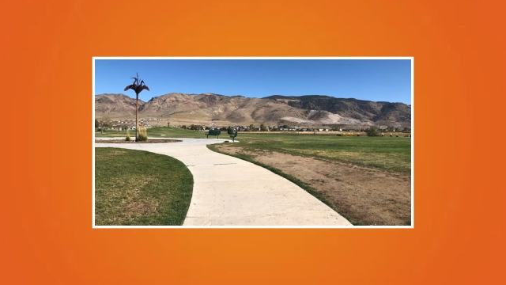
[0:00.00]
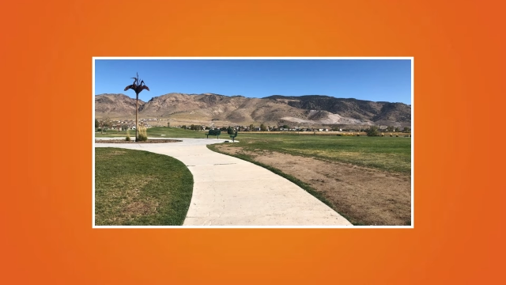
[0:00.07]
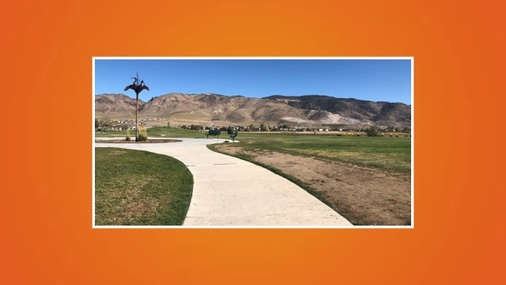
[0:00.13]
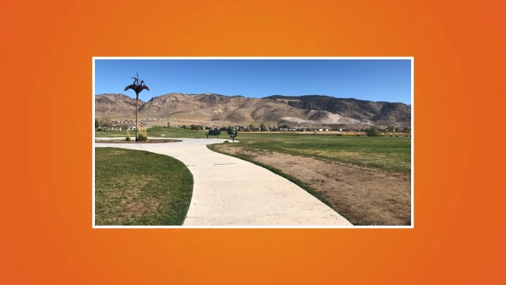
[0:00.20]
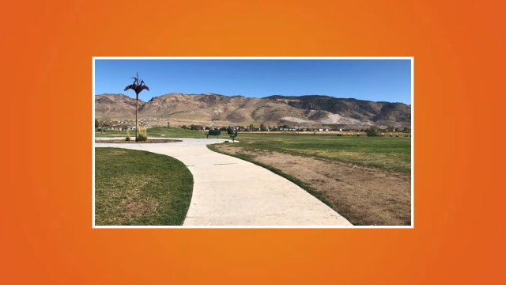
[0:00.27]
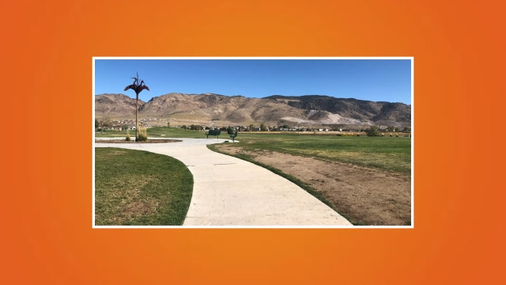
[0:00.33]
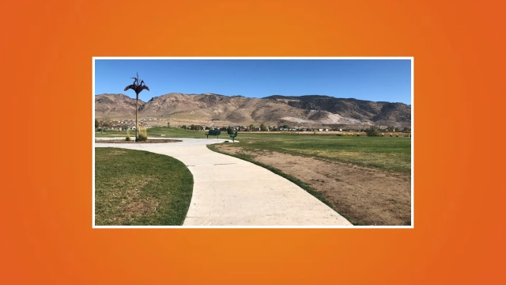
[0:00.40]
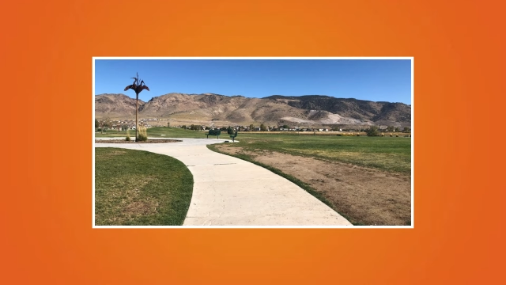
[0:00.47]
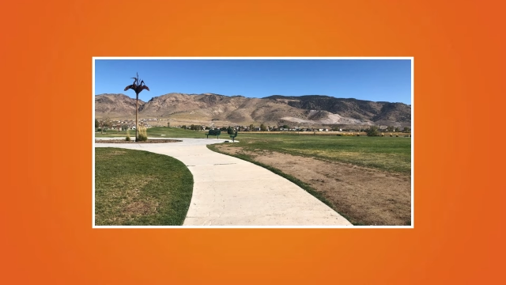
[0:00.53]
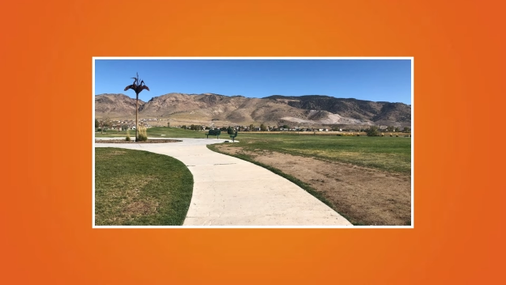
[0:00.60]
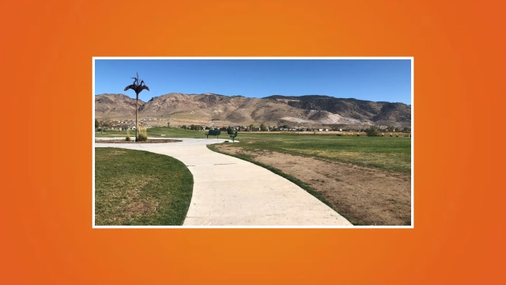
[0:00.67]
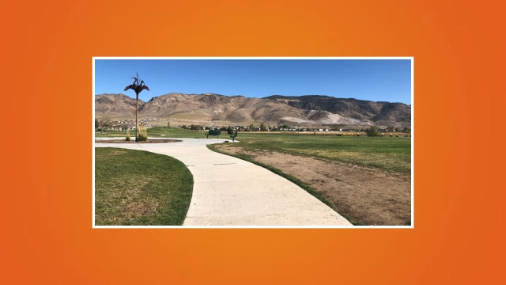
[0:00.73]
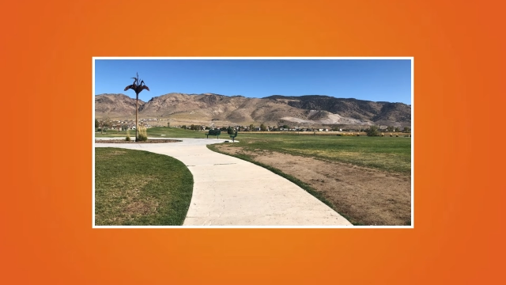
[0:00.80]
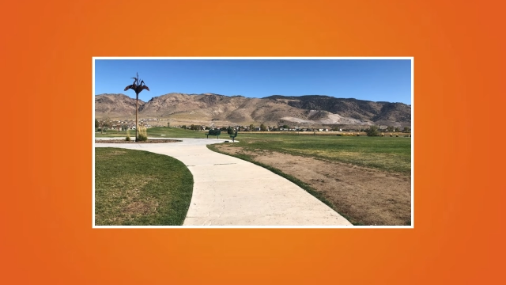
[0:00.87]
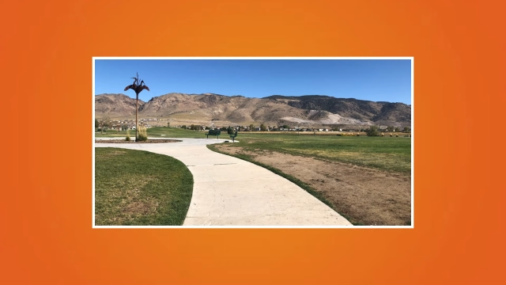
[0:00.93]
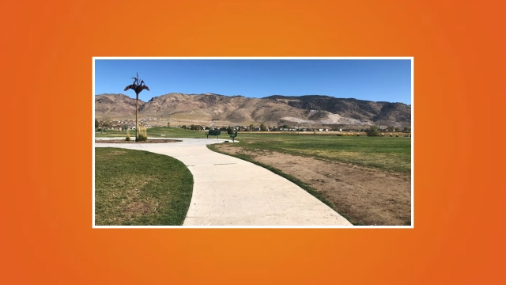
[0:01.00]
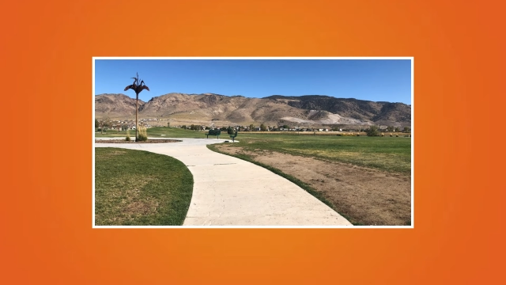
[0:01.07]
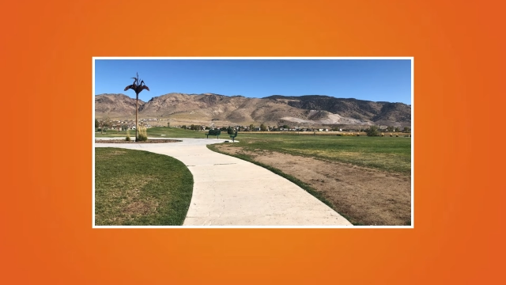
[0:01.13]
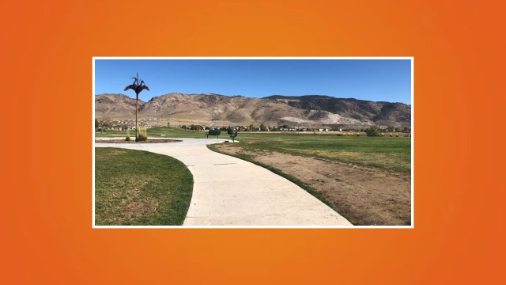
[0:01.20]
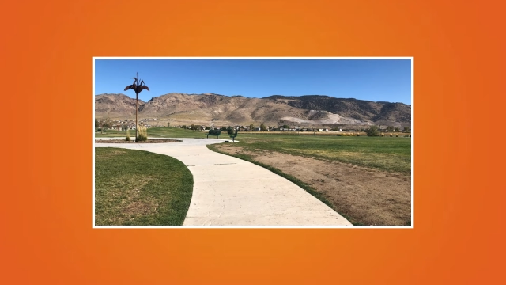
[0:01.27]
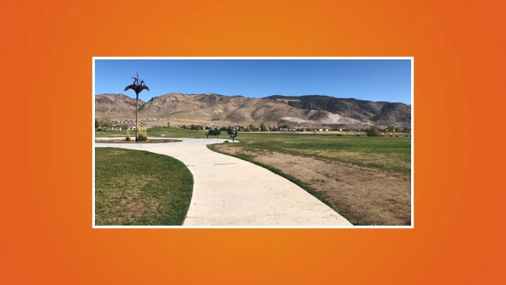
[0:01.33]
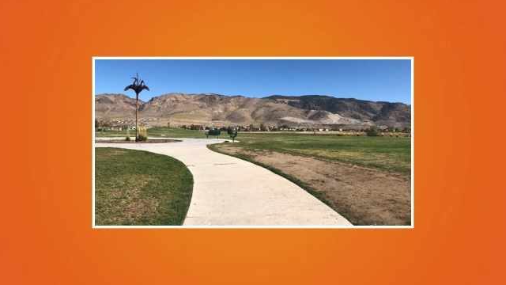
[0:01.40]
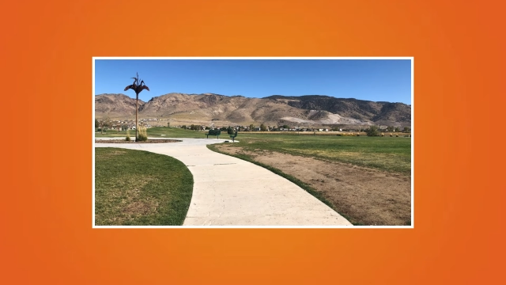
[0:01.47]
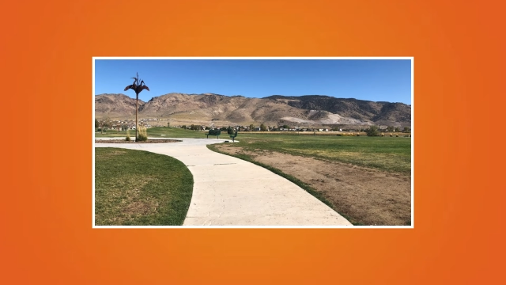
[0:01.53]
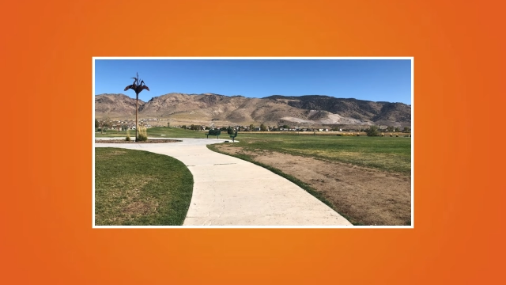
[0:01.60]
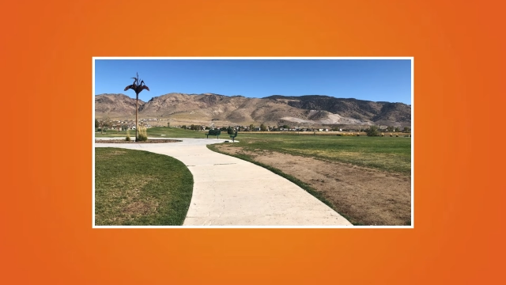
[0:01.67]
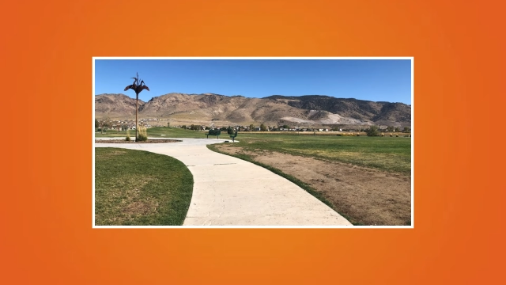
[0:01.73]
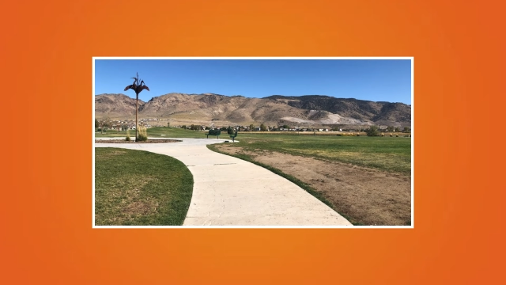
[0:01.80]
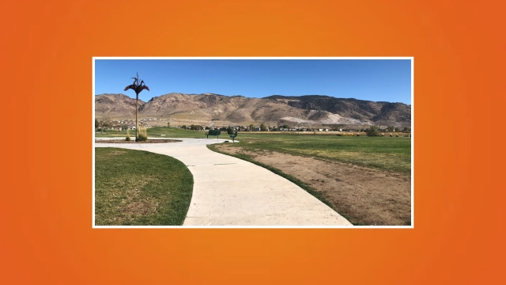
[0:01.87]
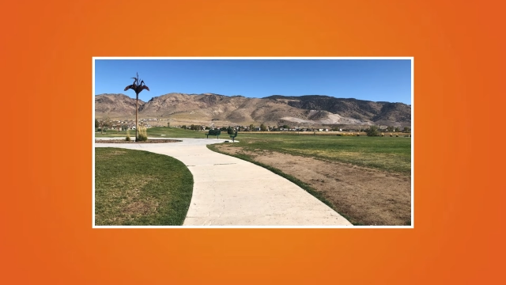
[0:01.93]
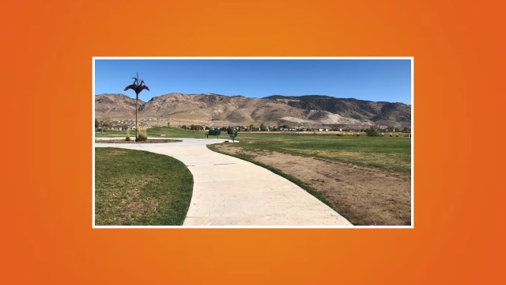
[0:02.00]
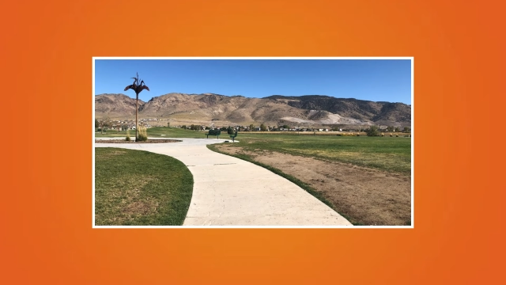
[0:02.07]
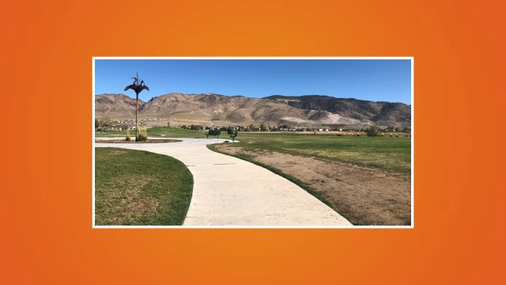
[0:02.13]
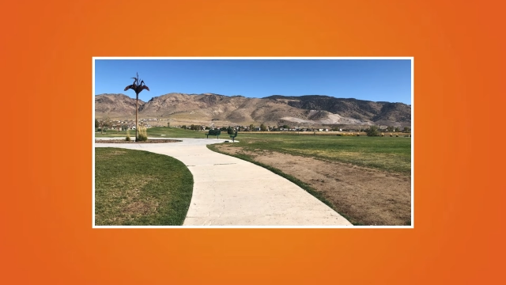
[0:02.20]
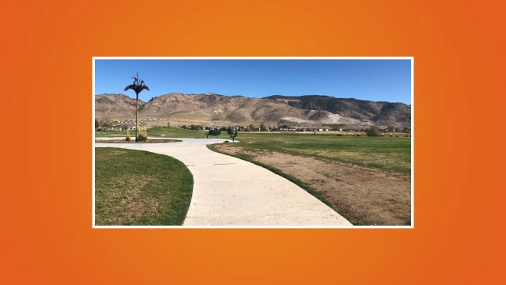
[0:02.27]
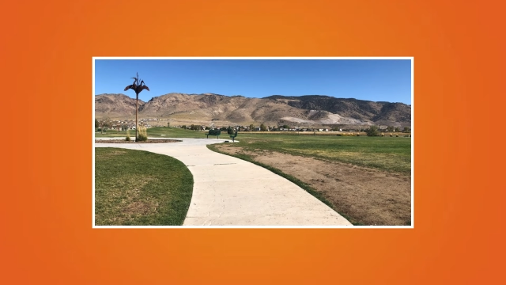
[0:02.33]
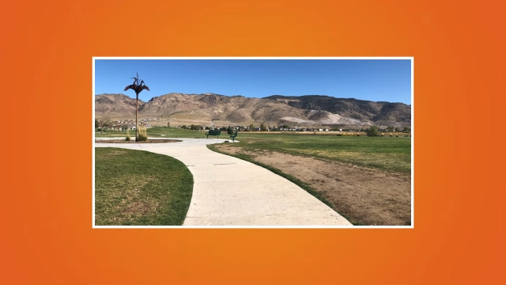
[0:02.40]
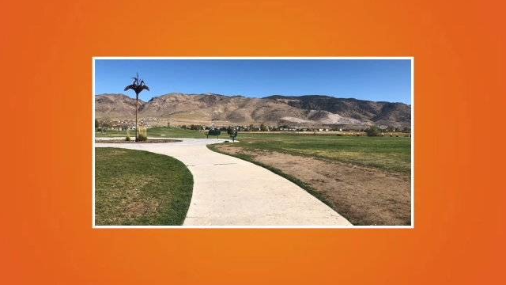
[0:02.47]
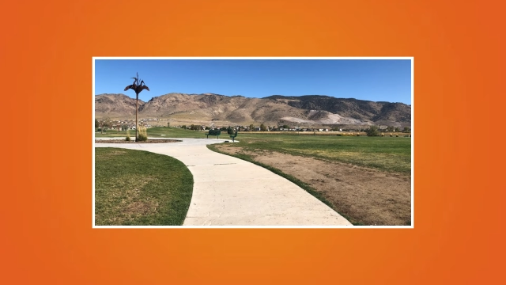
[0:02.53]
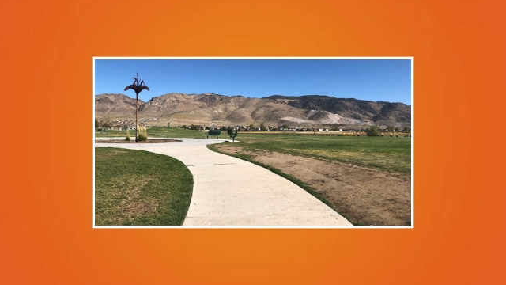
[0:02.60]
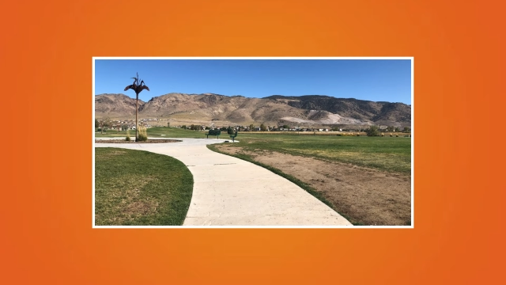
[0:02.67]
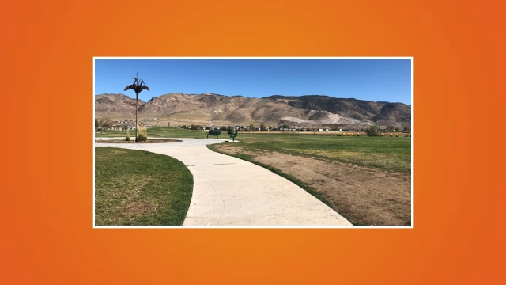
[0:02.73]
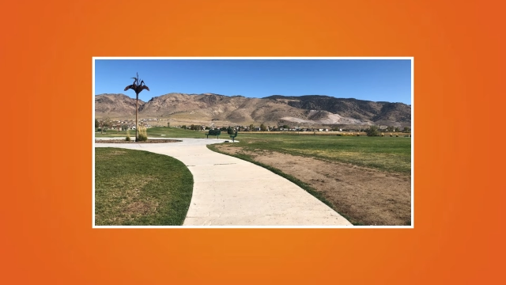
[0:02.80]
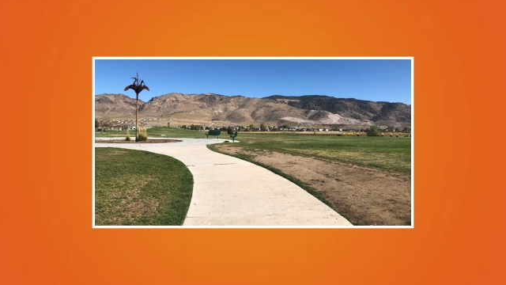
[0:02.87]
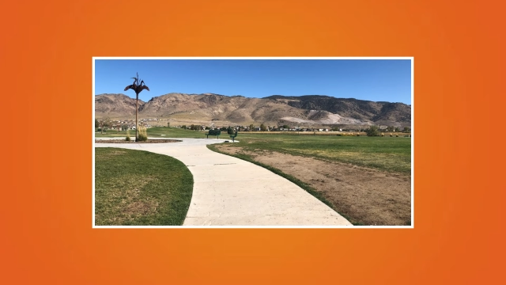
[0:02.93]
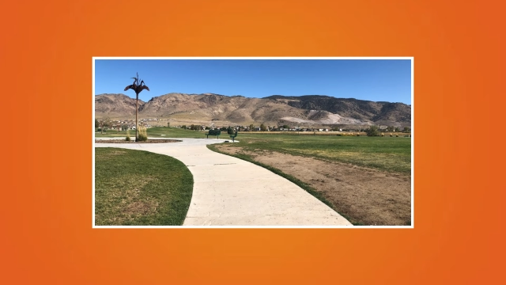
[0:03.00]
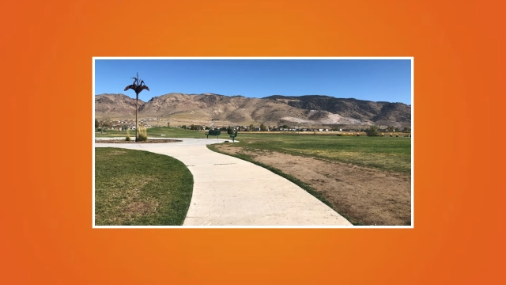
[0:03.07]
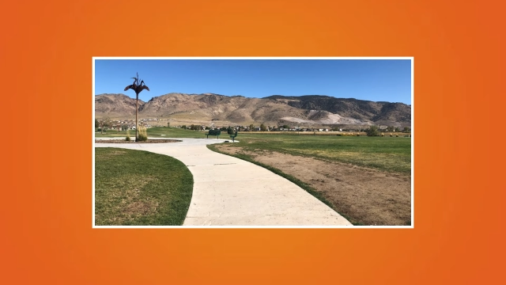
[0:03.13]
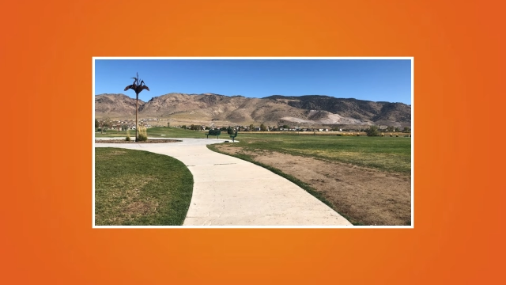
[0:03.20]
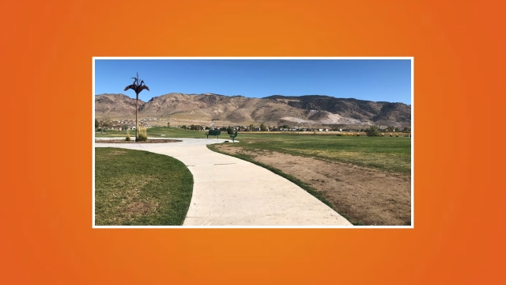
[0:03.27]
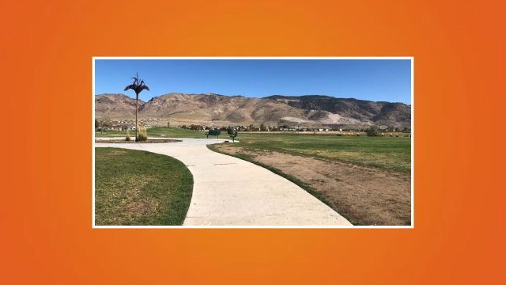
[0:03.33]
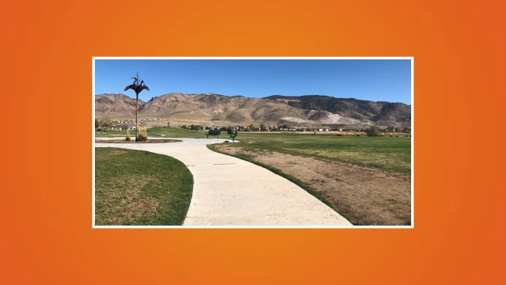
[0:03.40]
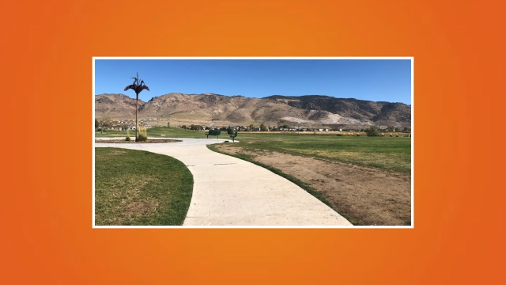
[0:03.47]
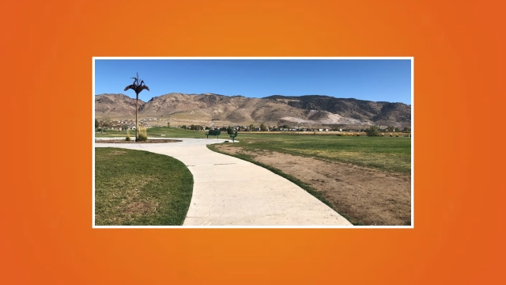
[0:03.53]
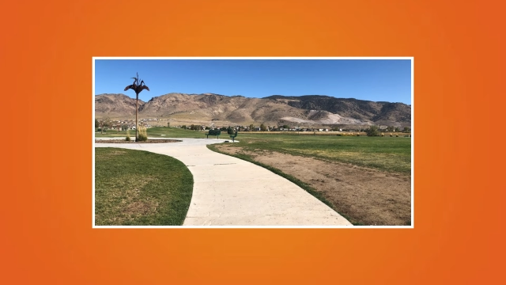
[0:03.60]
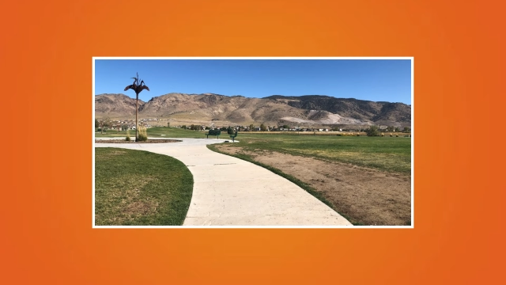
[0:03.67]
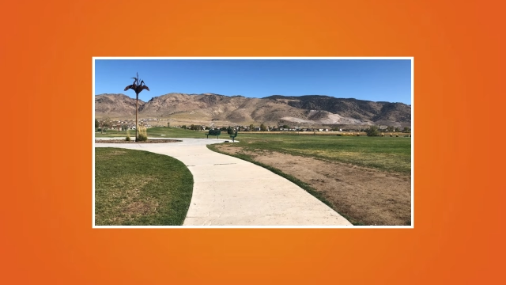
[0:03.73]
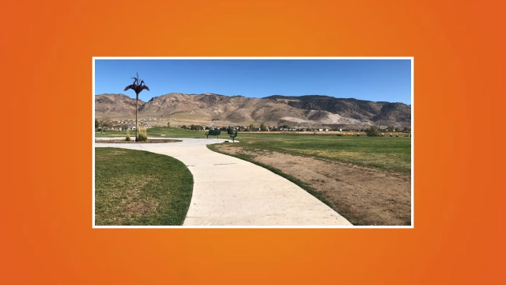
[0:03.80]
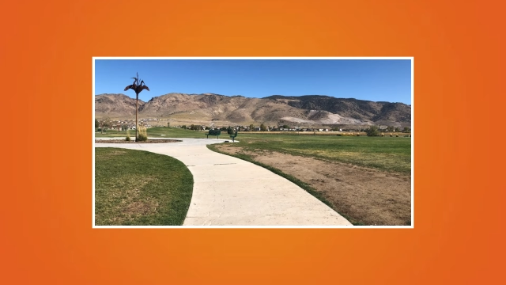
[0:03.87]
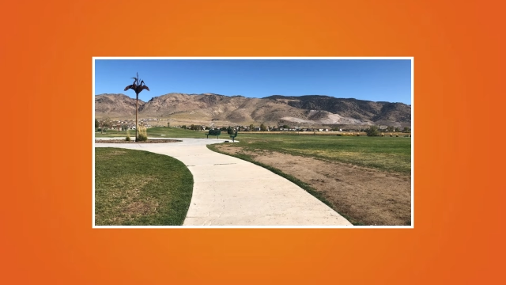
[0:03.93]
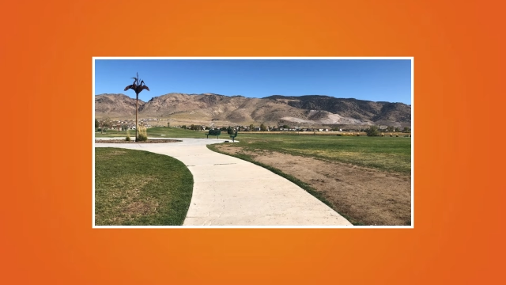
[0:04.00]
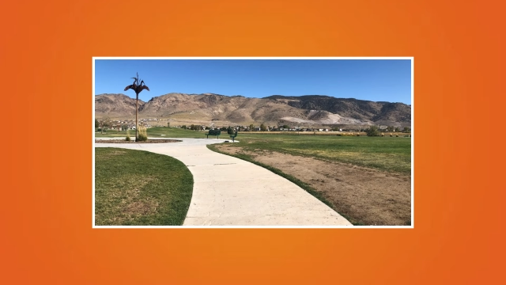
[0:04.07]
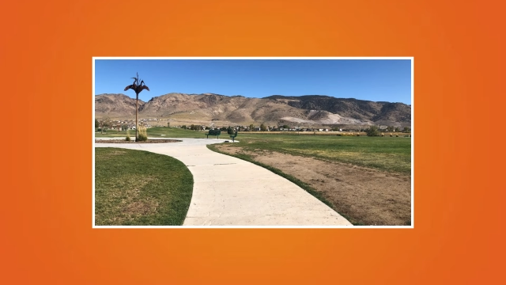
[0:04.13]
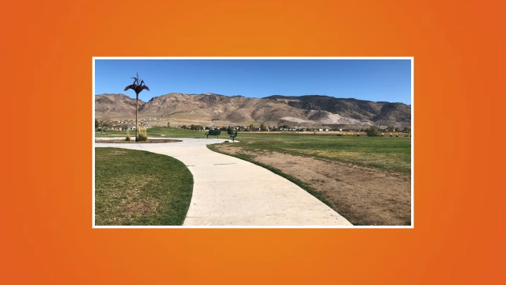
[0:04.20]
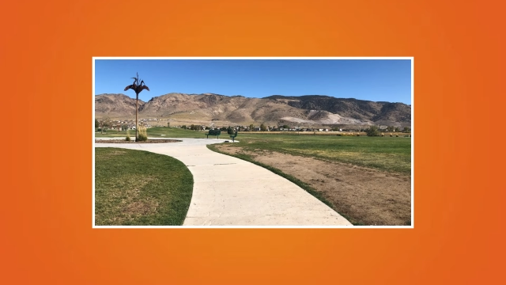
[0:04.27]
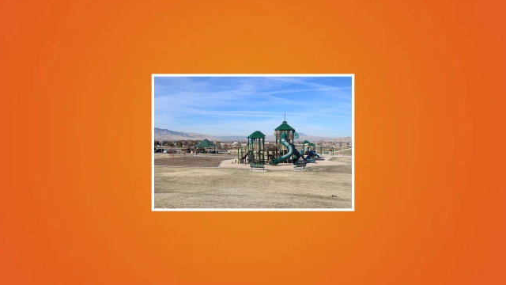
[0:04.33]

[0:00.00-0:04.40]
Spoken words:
(no speaker visible)